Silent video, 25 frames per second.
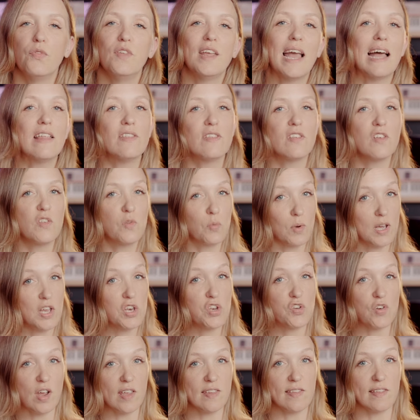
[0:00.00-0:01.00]
The answers were
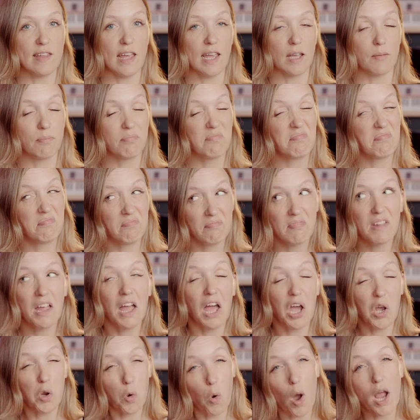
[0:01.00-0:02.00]
interesting
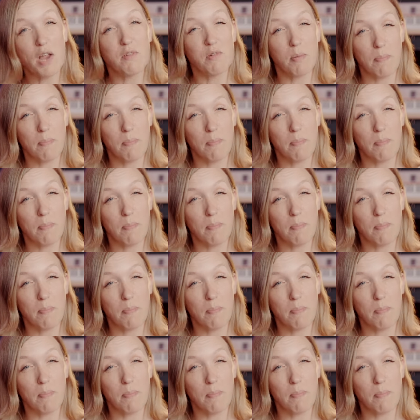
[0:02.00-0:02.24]
and quite